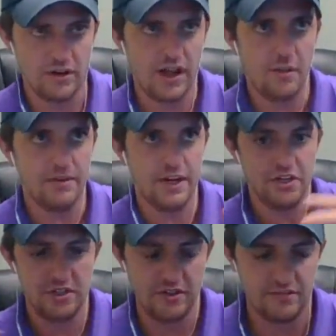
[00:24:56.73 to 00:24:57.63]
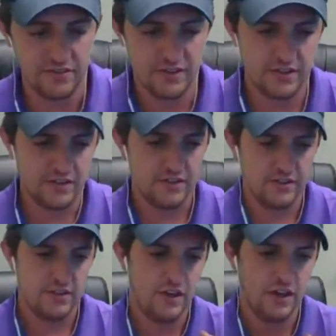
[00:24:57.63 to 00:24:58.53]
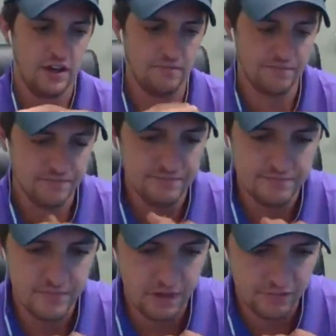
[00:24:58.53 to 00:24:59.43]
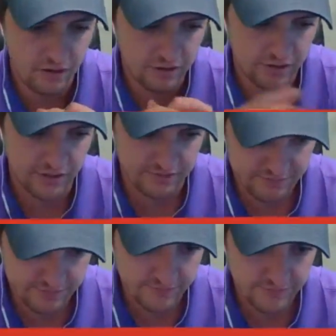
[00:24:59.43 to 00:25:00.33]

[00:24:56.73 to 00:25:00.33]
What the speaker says: a combination of all the,